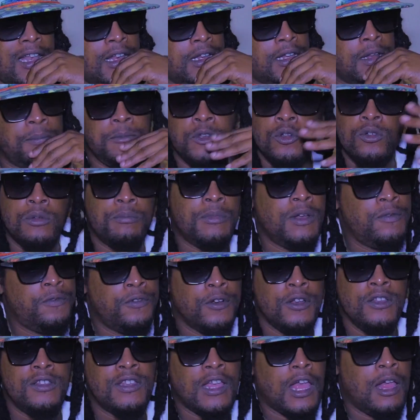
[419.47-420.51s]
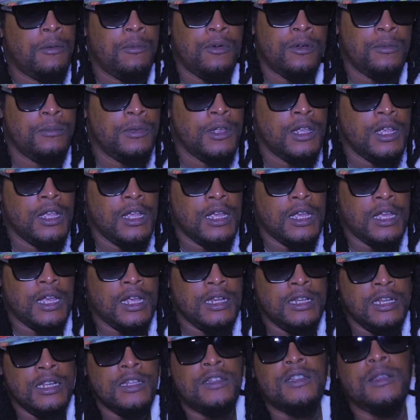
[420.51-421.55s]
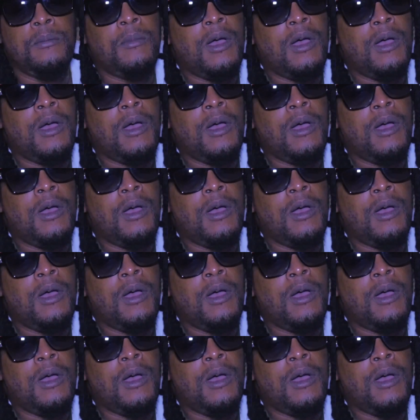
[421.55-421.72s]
And I'm doing my first album, I need some